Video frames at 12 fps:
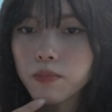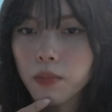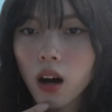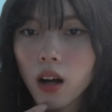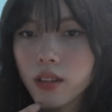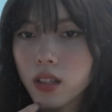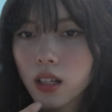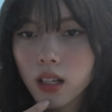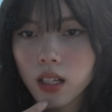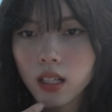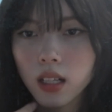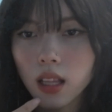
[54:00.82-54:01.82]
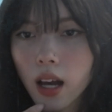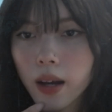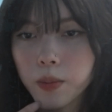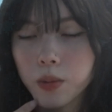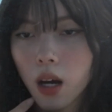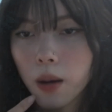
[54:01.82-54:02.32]
bonds
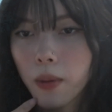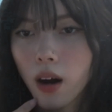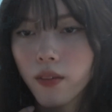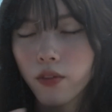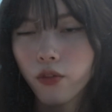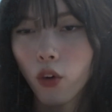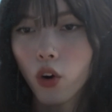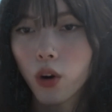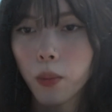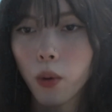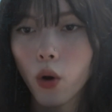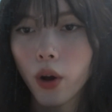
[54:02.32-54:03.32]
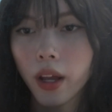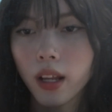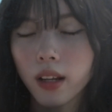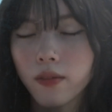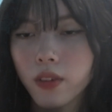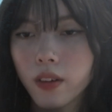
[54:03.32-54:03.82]
climbed above
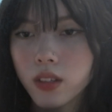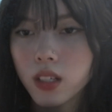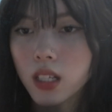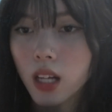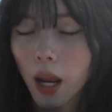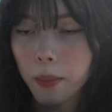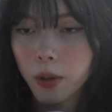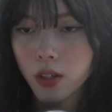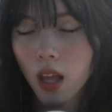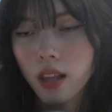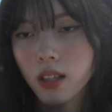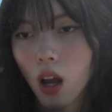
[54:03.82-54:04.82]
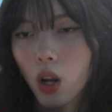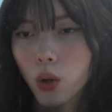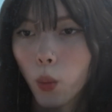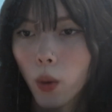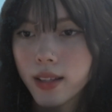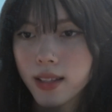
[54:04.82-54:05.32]
4.59%
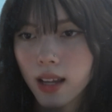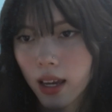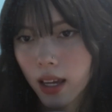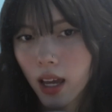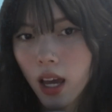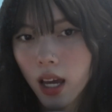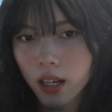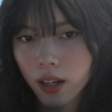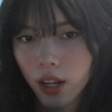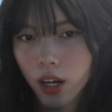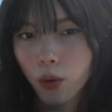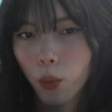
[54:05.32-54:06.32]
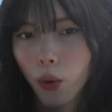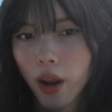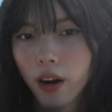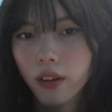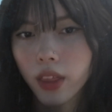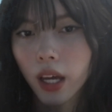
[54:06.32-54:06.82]
on Wednesday, near
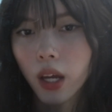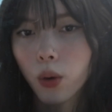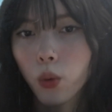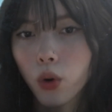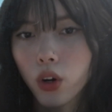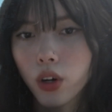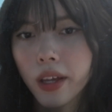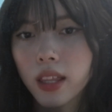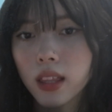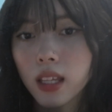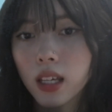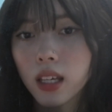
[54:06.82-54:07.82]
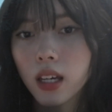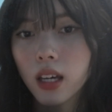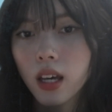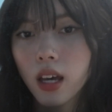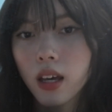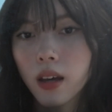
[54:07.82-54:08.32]
where they were in the
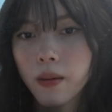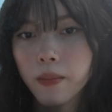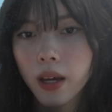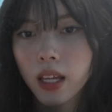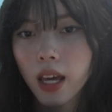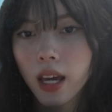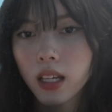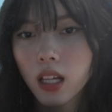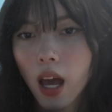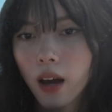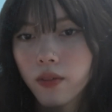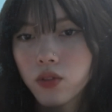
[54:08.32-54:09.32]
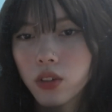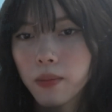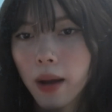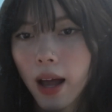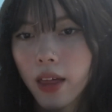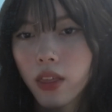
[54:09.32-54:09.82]
immediate
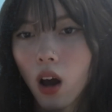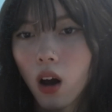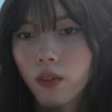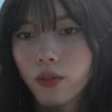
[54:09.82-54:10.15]
aftermath of